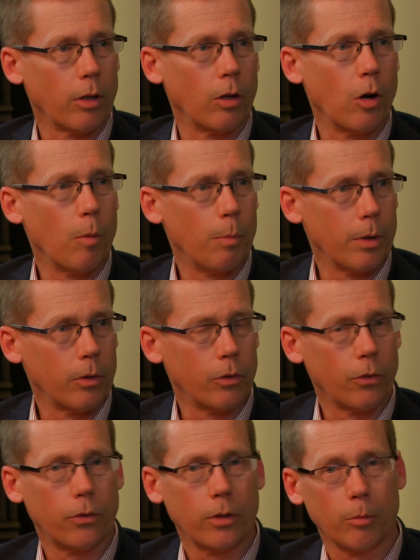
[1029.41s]
you know, opiates,
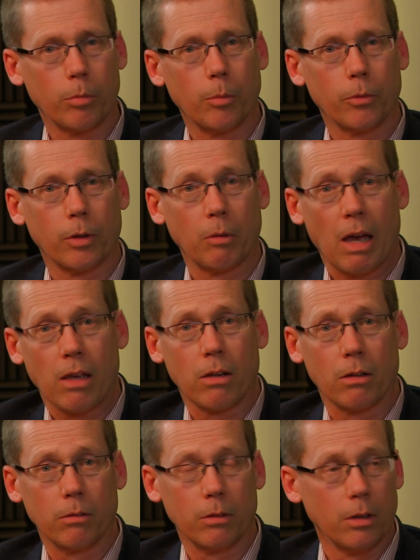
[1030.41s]
you're seeing people say, yeah, you
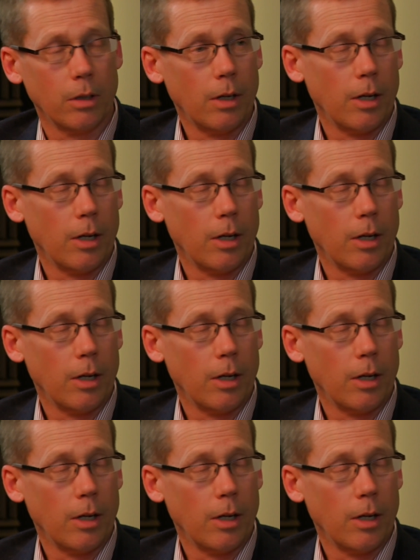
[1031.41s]
know,